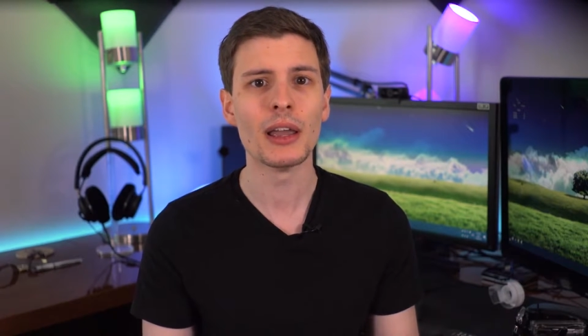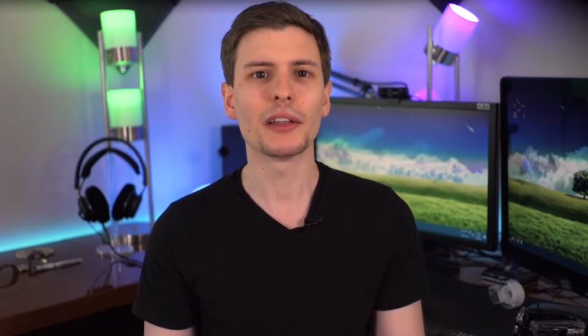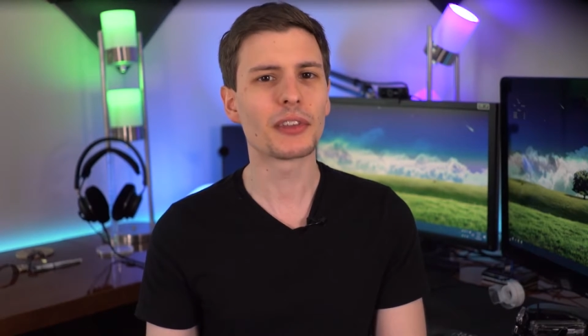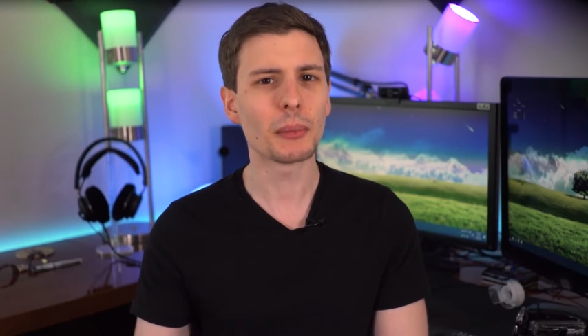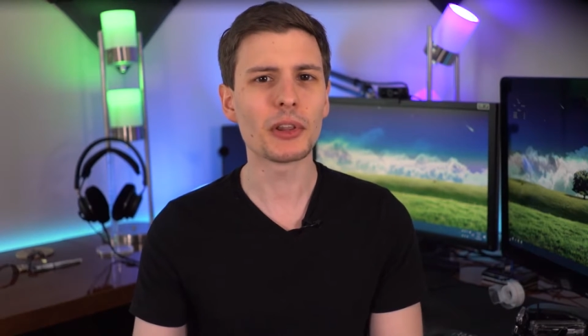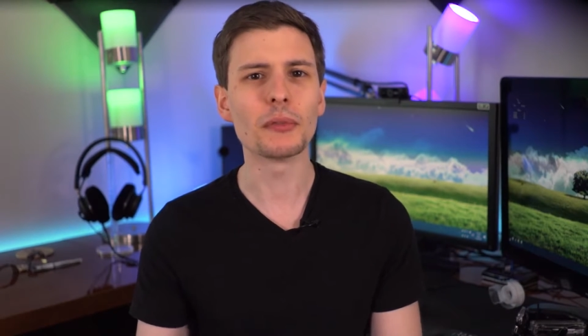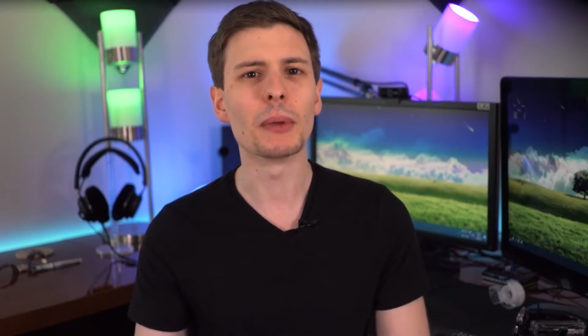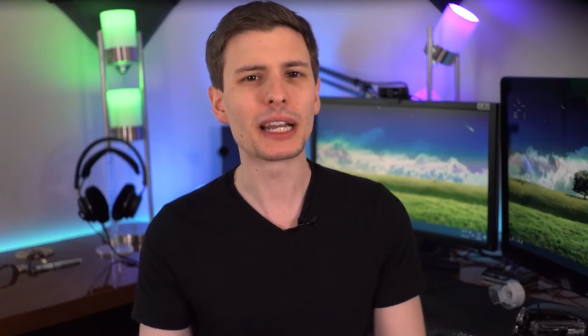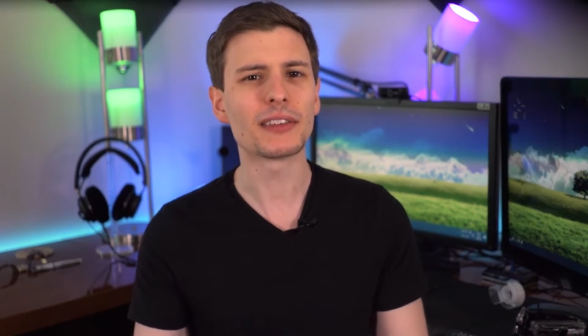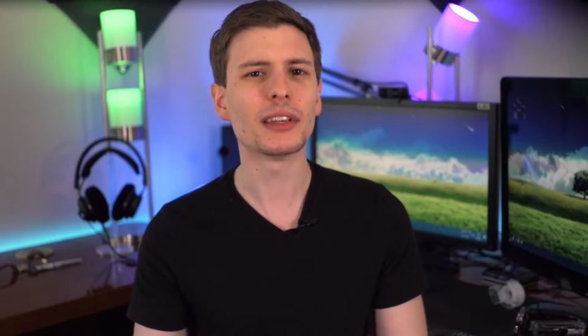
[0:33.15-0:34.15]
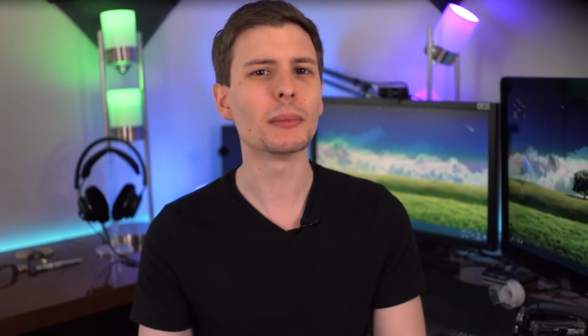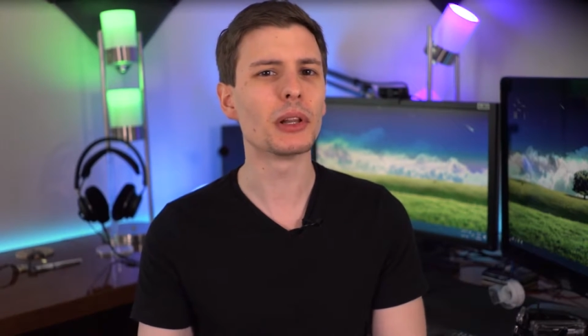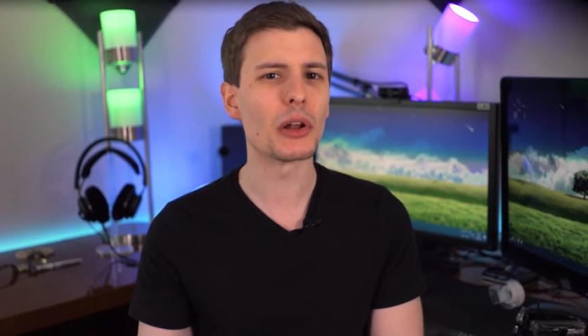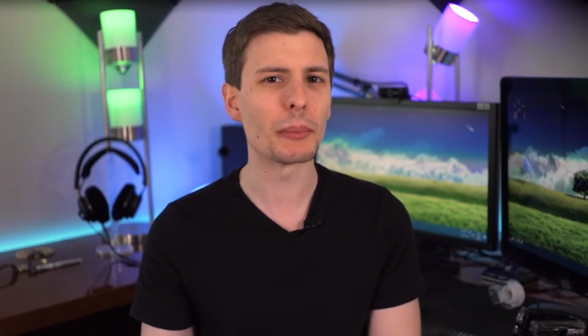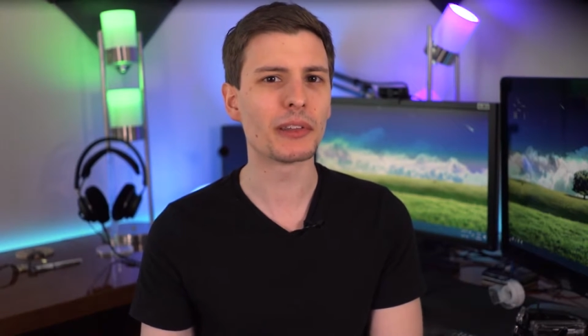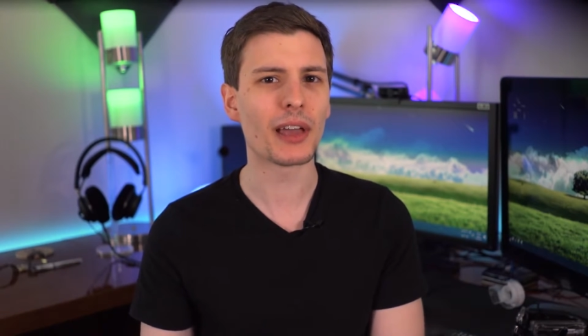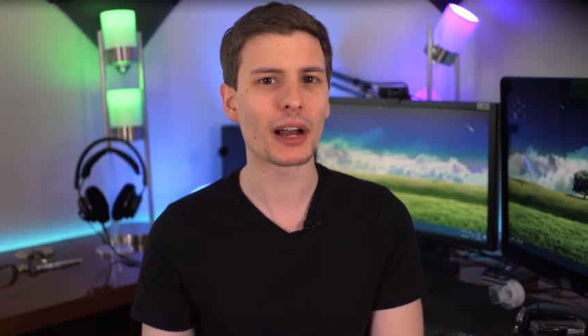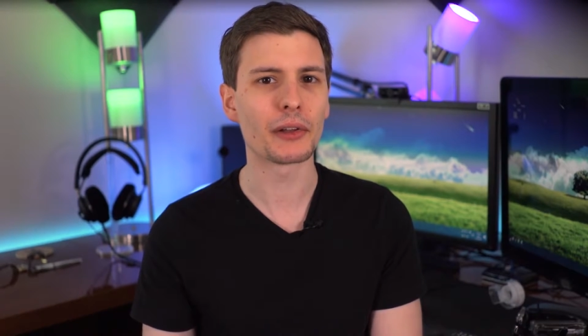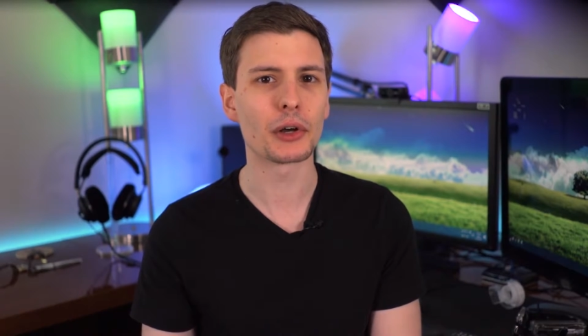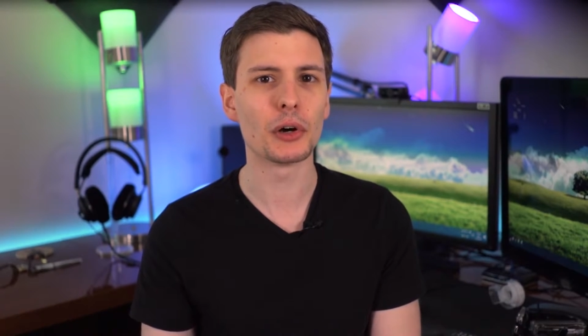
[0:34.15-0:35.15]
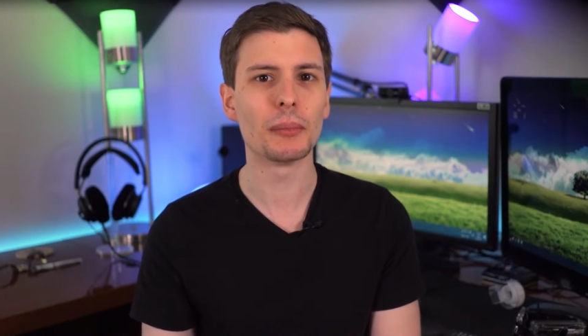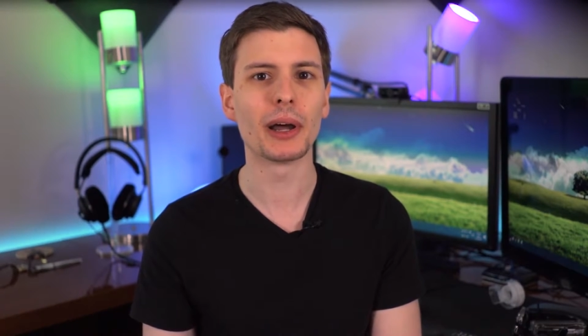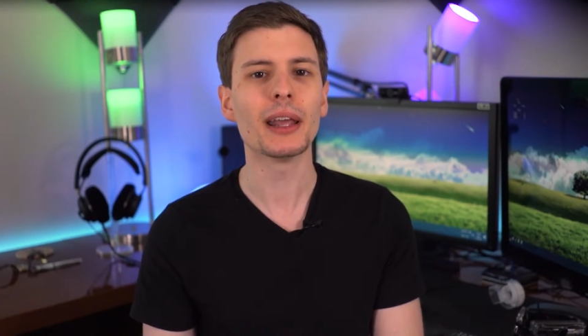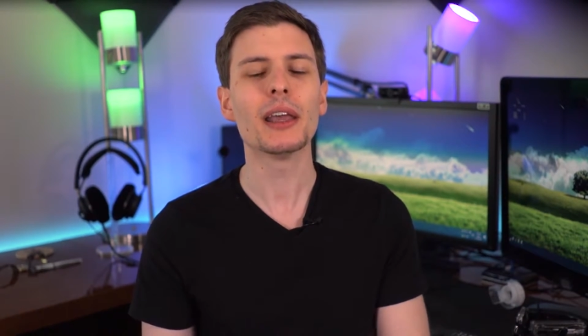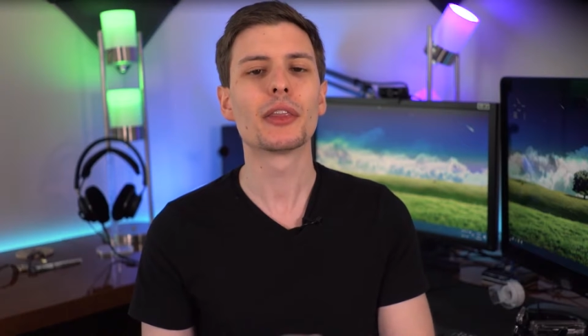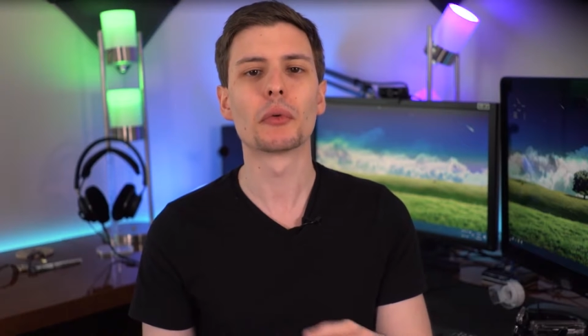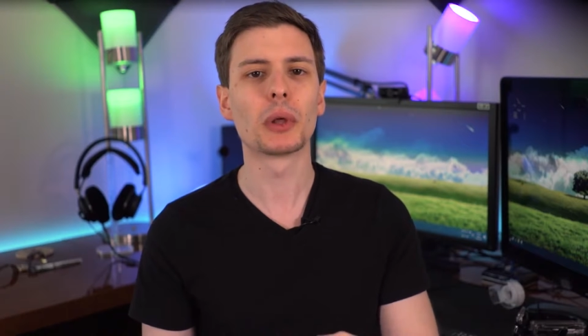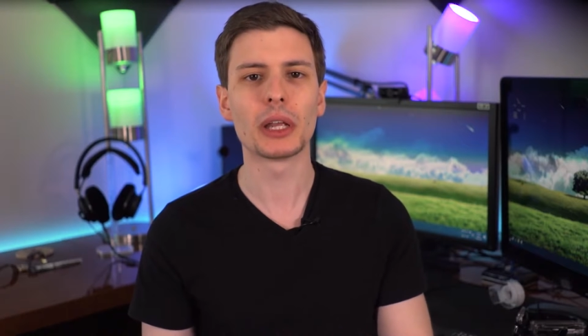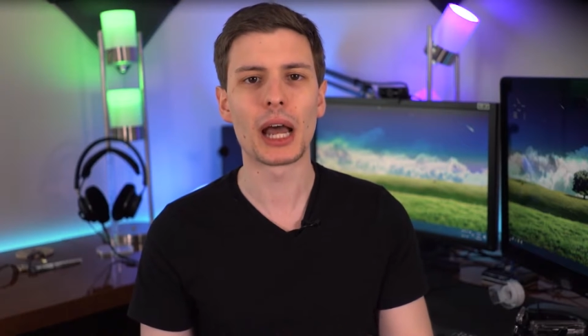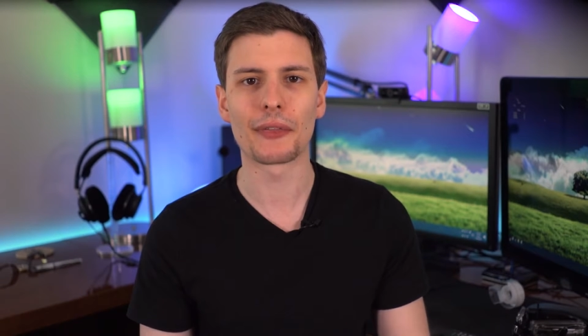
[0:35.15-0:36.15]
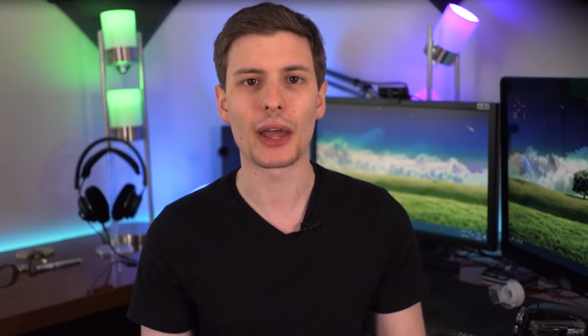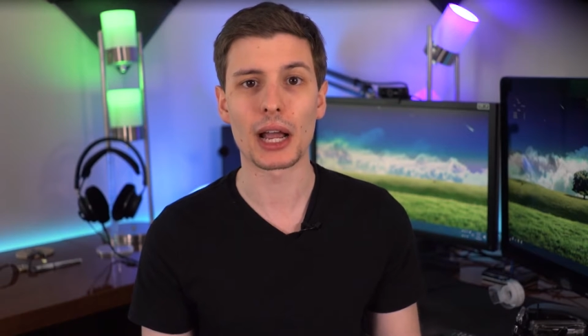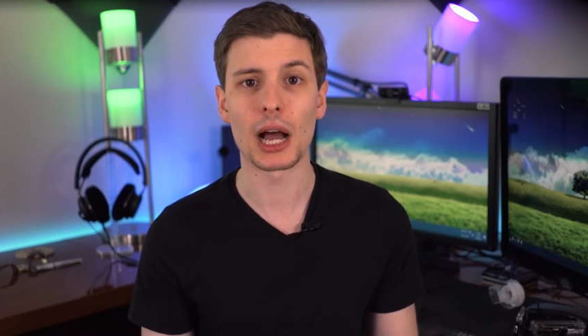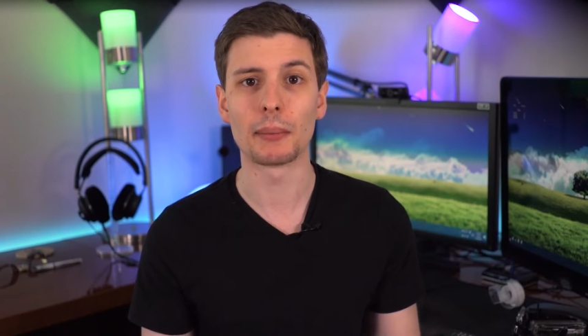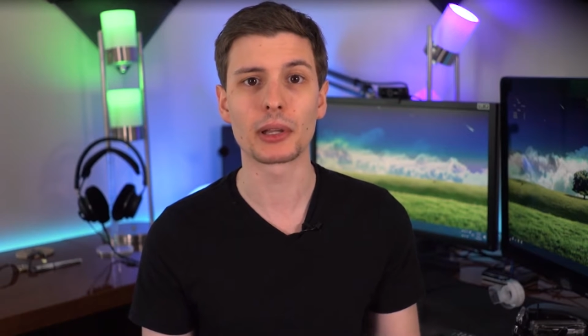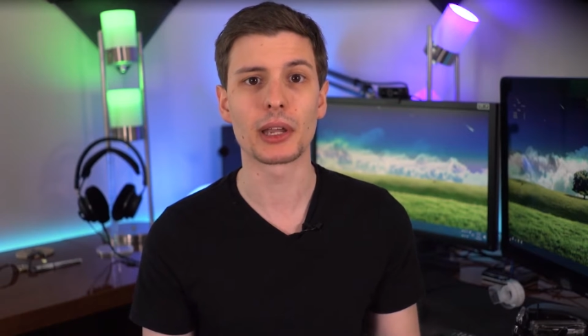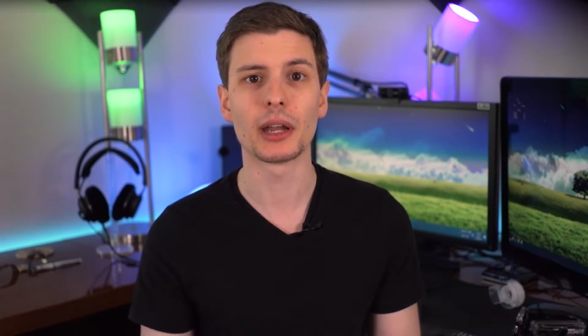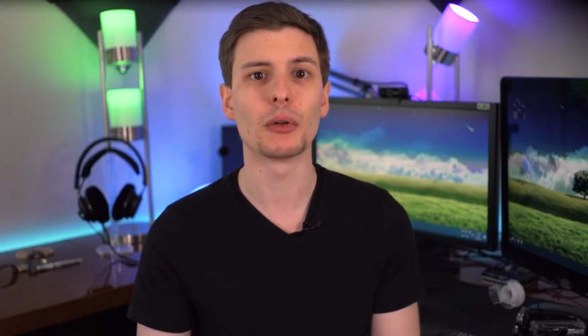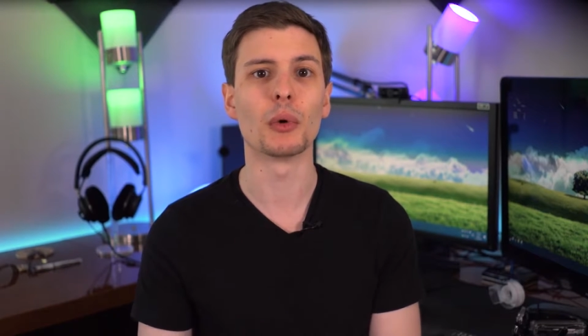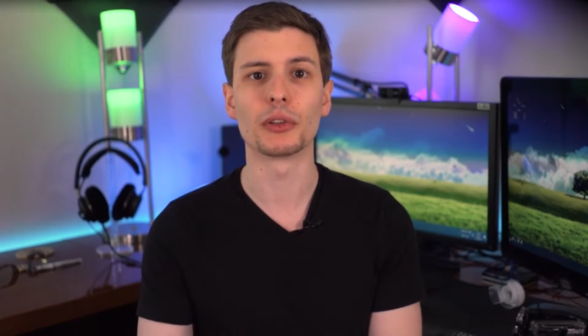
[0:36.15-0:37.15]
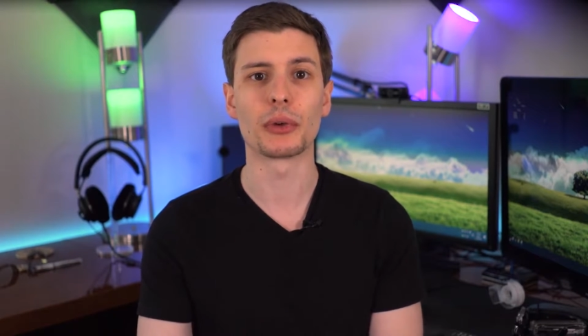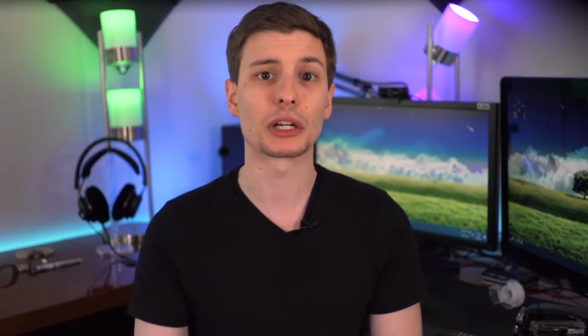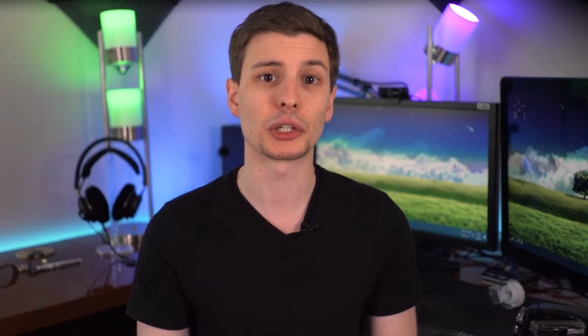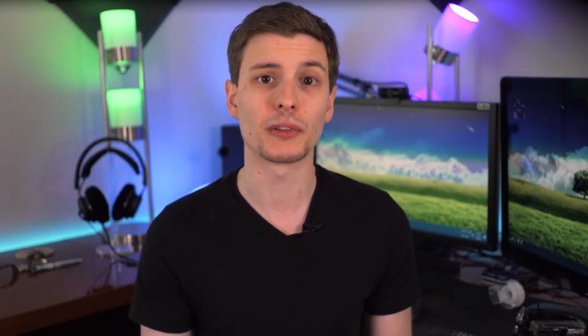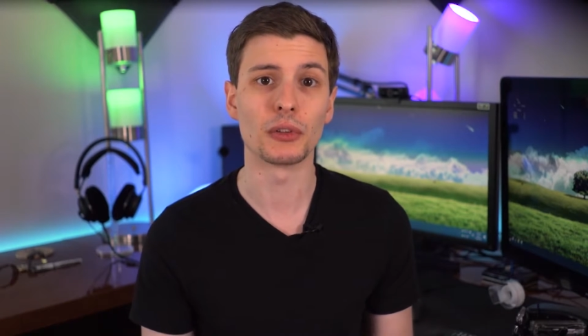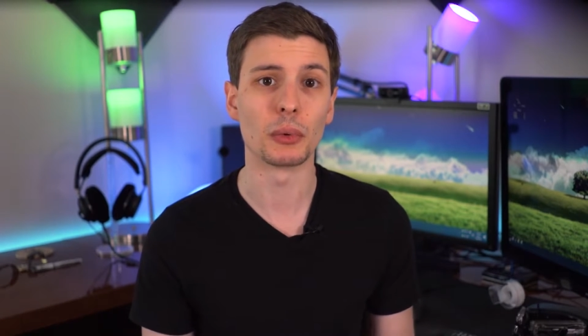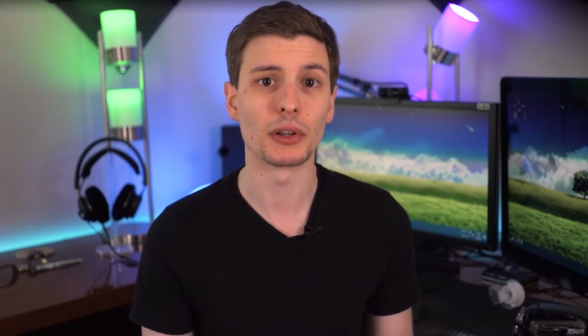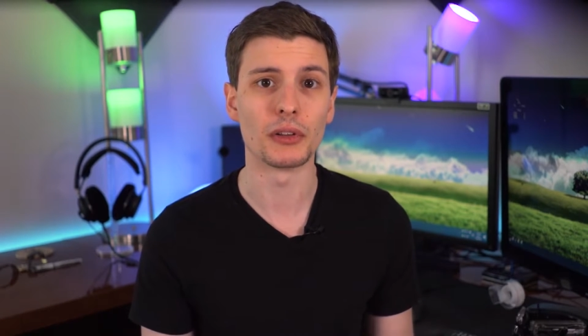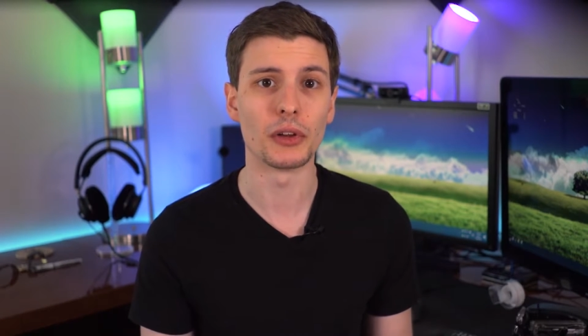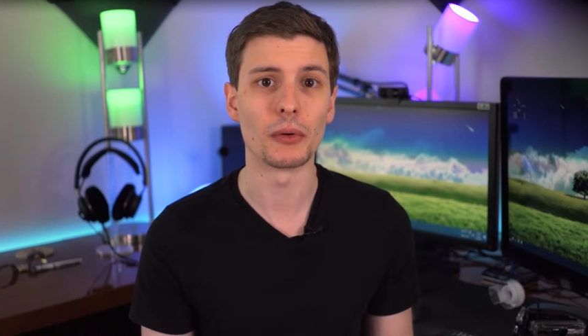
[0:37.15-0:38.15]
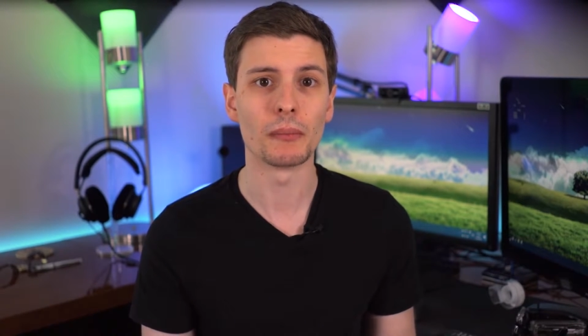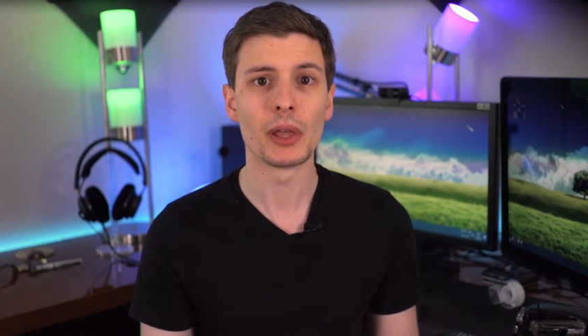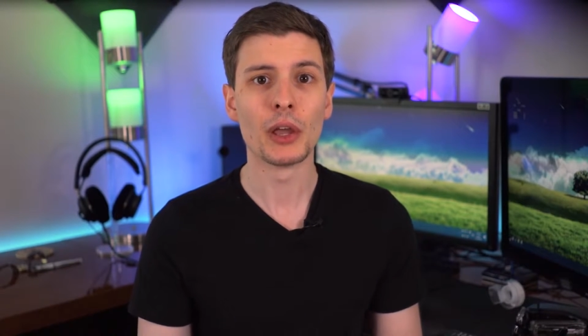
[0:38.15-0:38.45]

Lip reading: And some of these might seem a little bit technical, but they're really not that complicated once you actually see what to do.